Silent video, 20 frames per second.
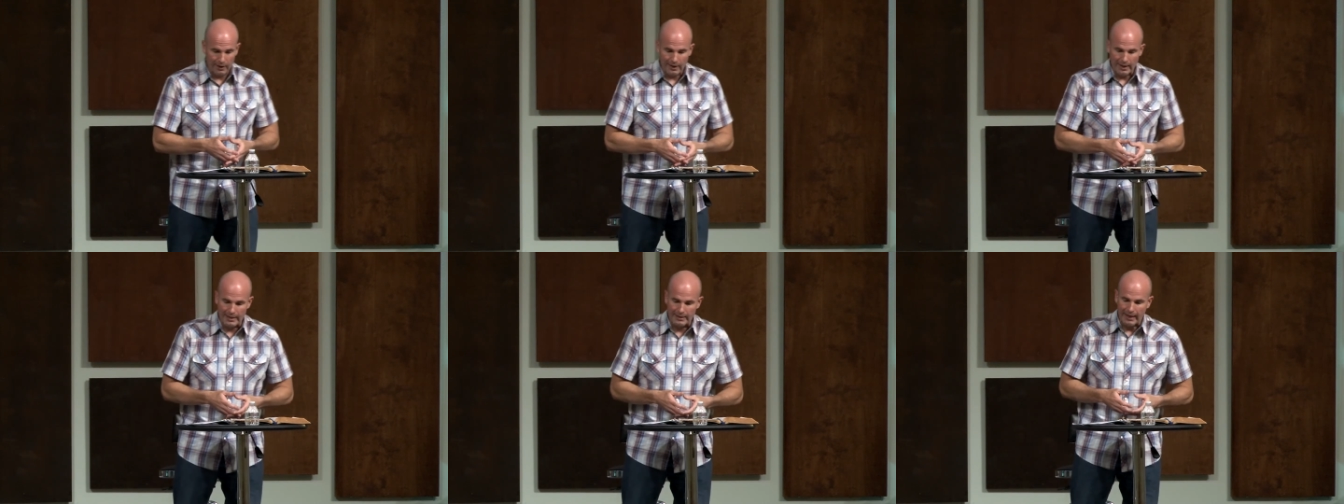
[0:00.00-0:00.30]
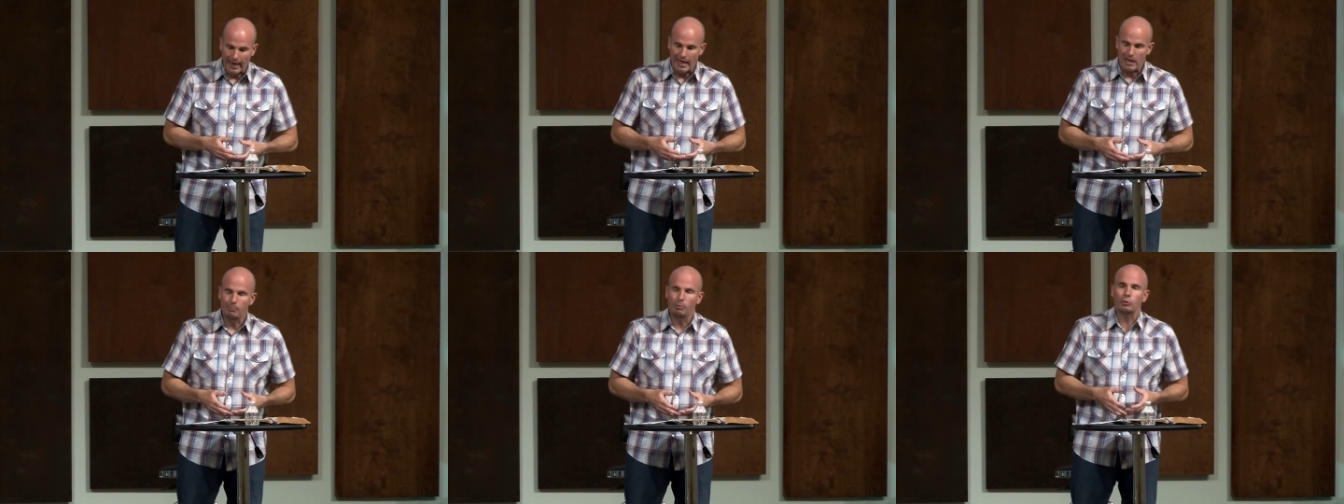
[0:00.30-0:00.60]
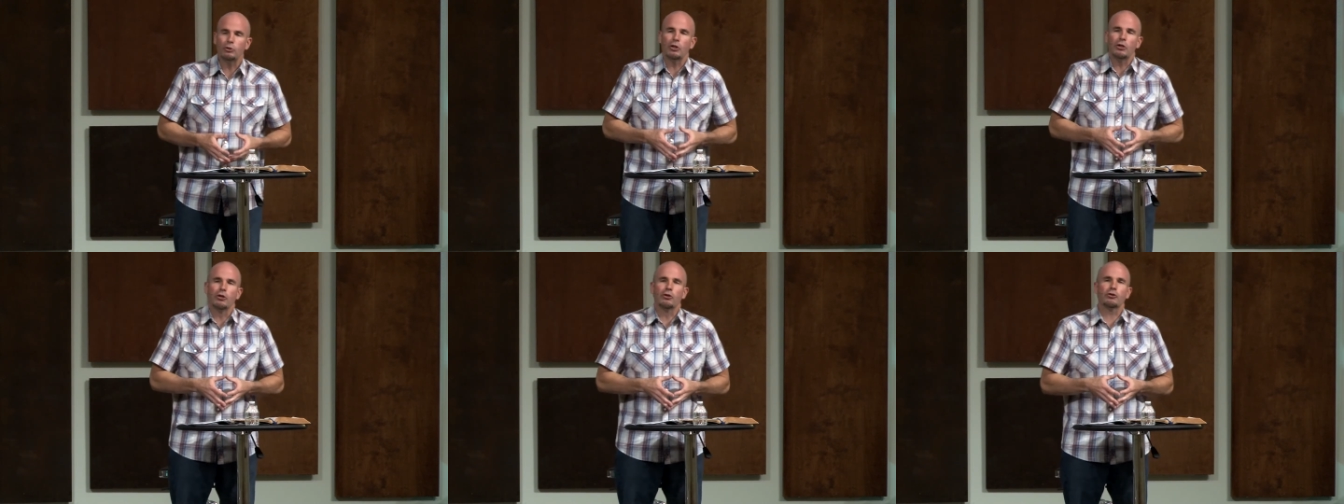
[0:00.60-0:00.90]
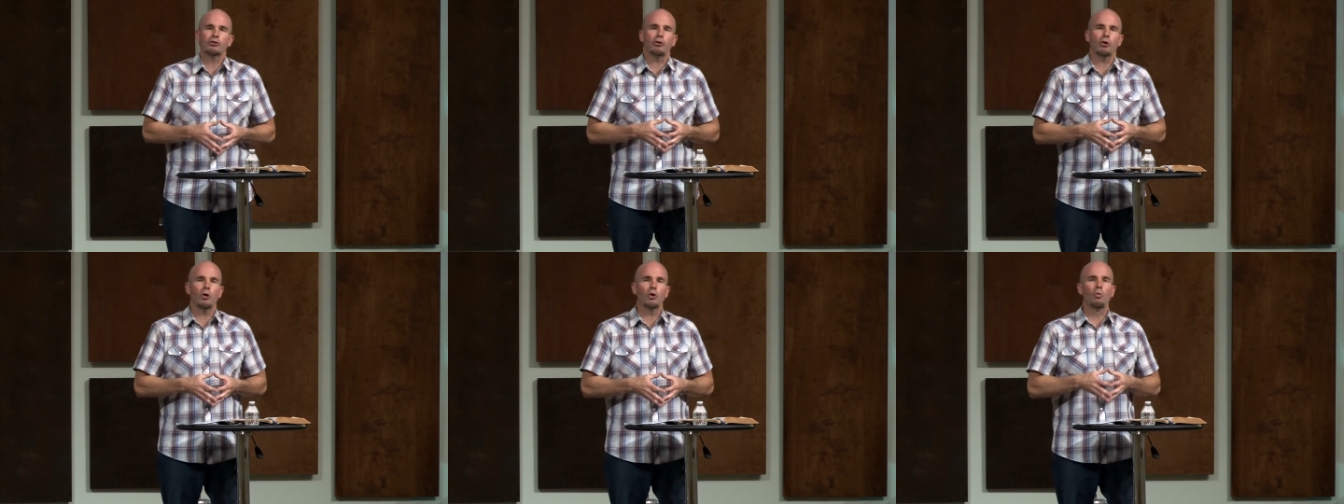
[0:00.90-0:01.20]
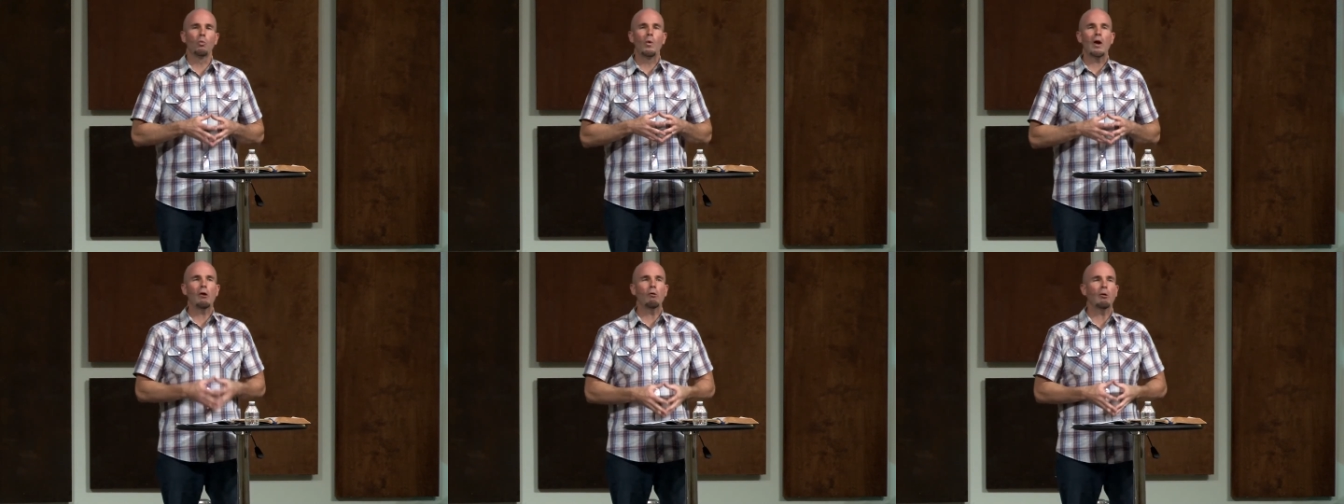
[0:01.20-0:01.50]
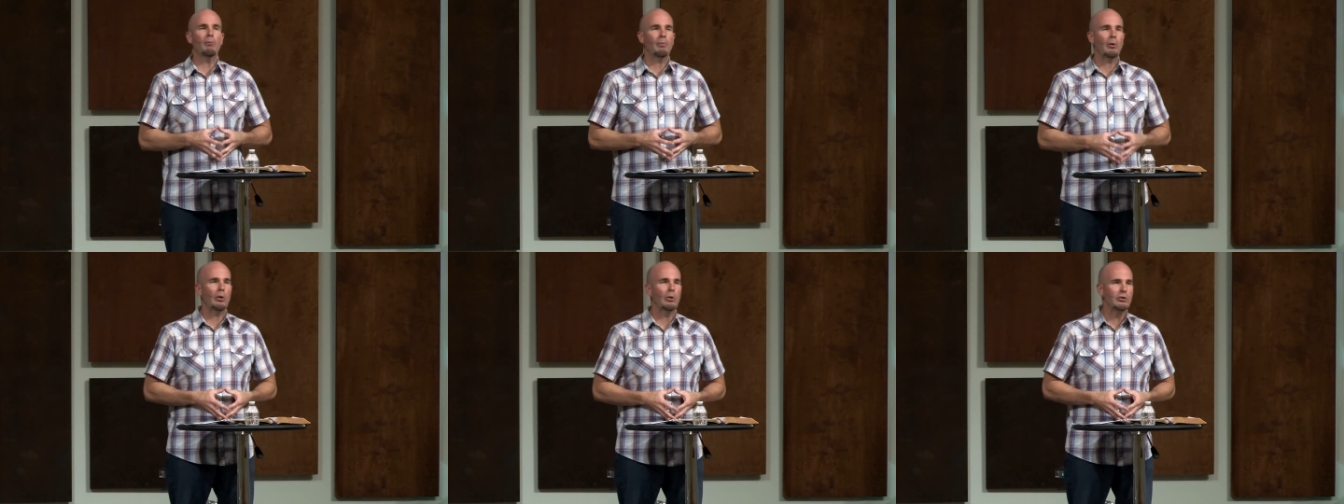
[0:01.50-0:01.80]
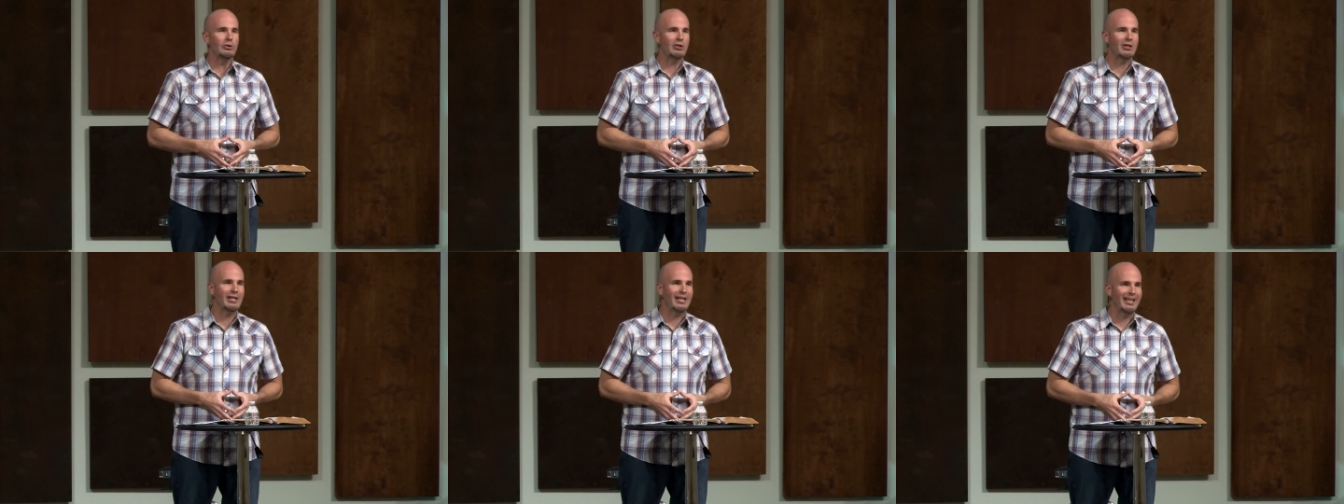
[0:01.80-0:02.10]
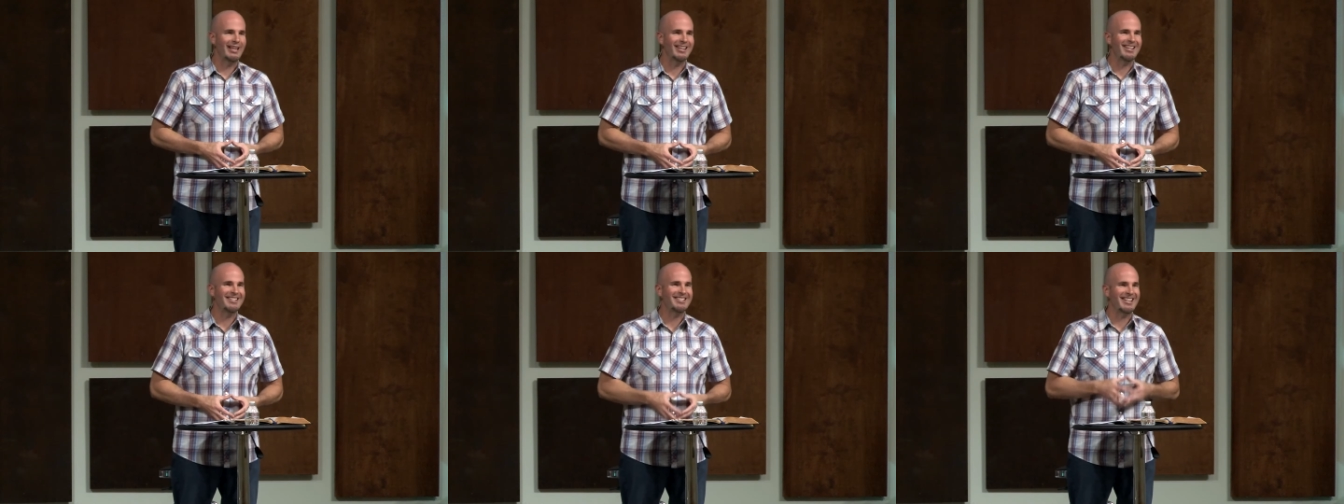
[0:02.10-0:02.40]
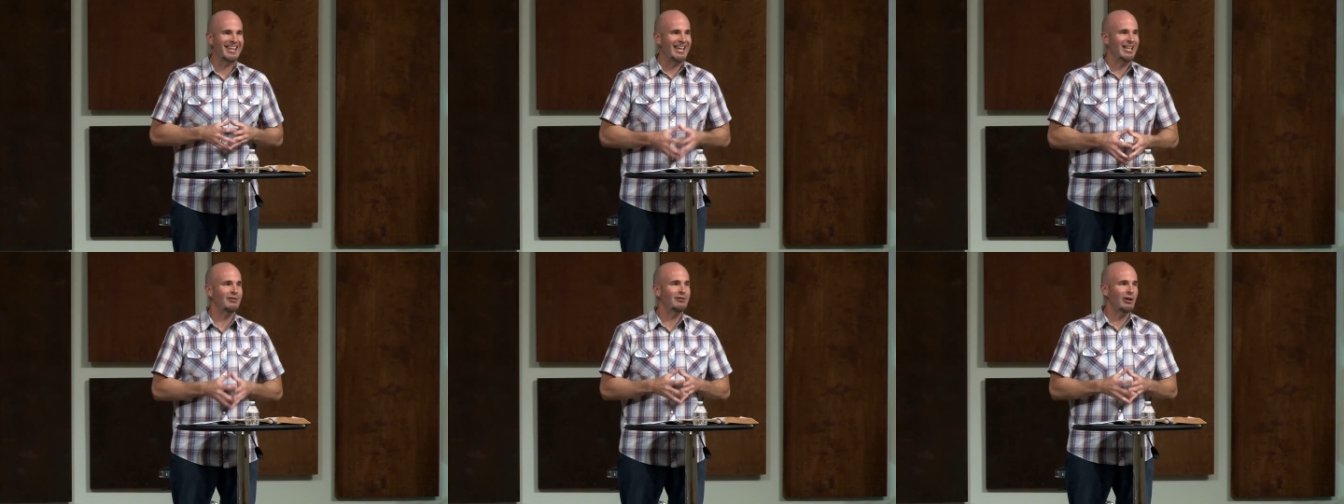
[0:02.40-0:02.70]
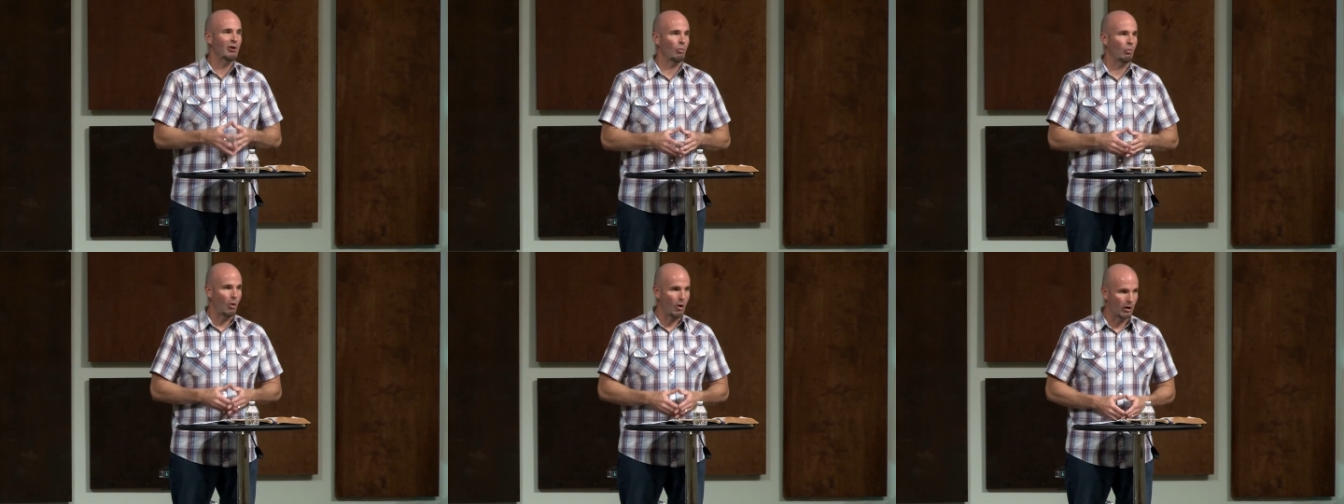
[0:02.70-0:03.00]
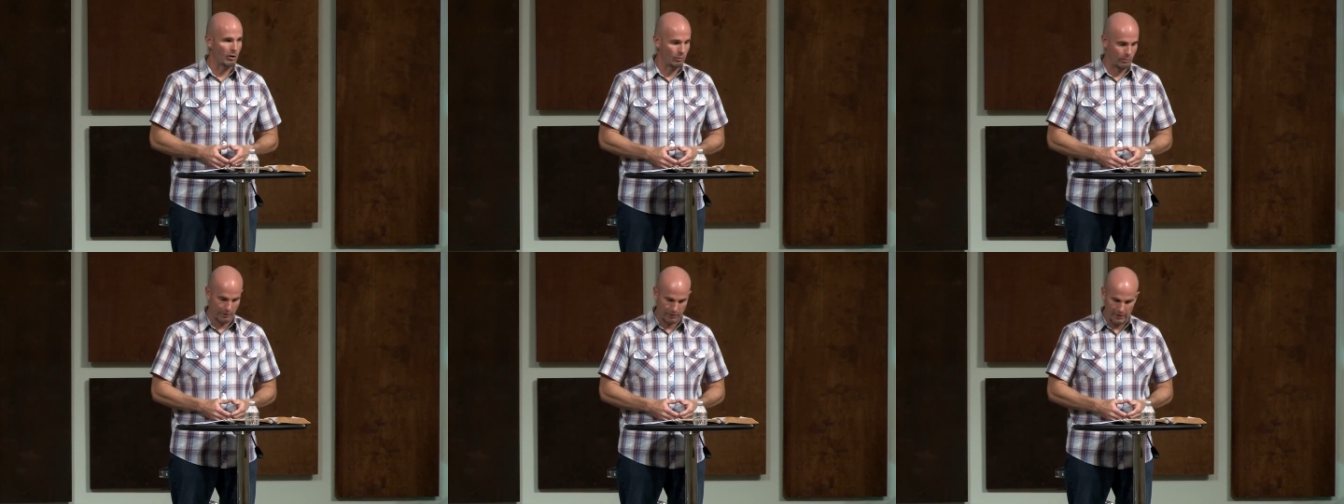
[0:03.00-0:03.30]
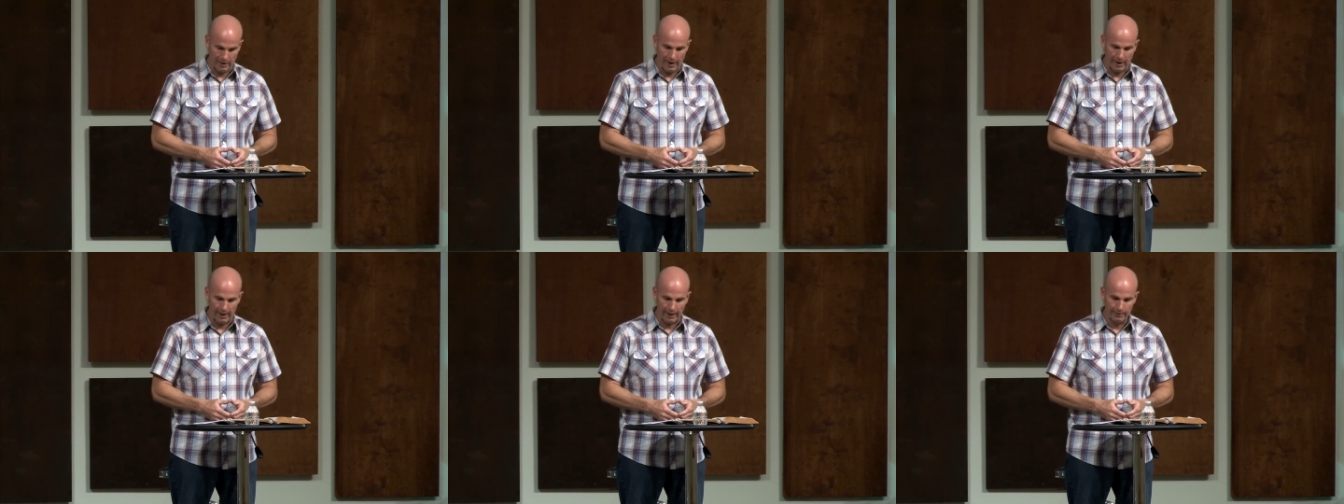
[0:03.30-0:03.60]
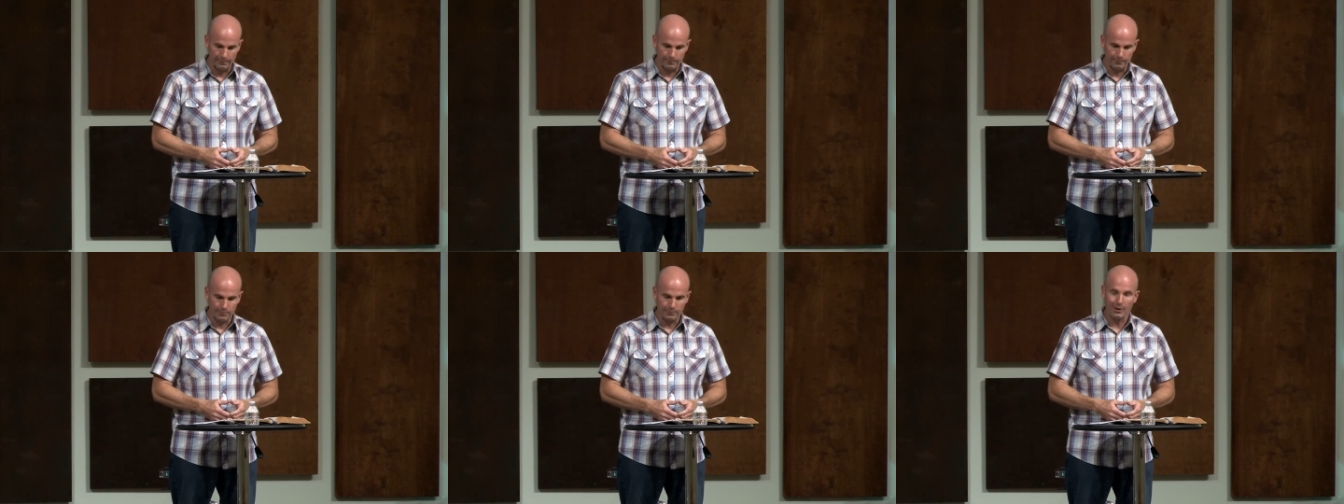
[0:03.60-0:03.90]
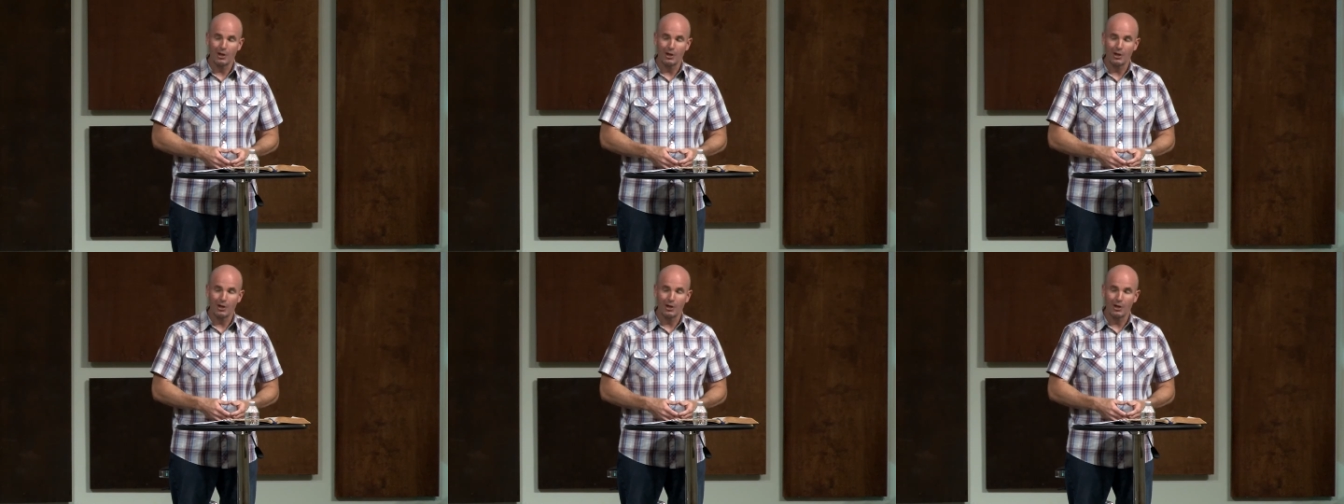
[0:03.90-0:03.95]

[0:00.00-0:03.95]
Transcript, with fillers: is able to discern where a person is in their walk with God,